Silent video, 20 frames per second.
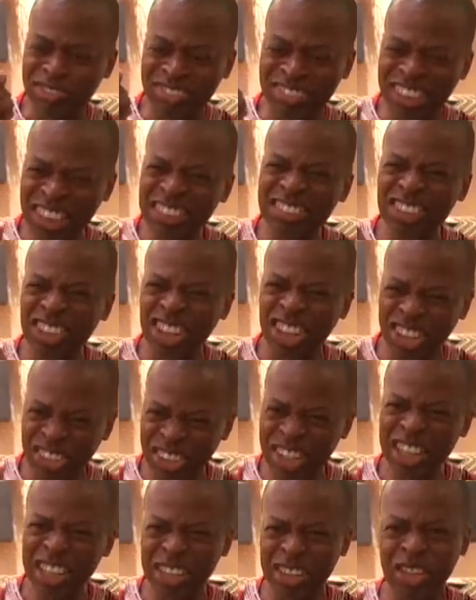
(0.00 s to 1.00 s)

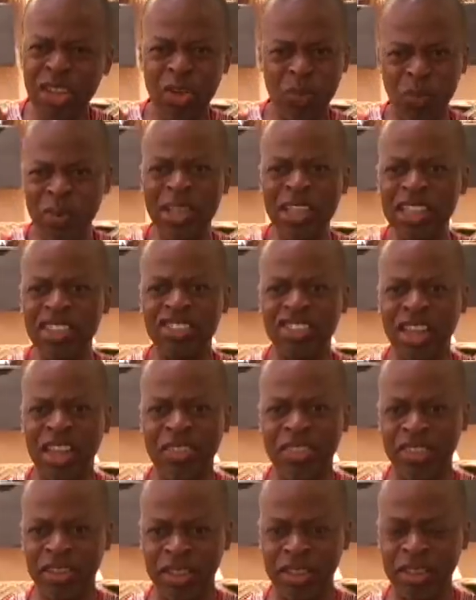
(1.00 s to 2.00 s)
disagree with each
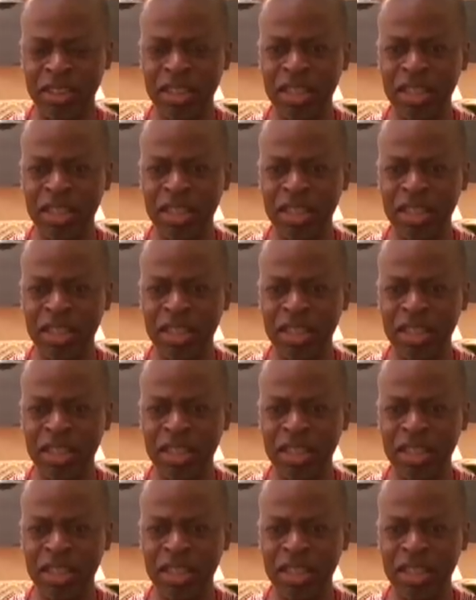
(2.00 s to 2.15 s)
other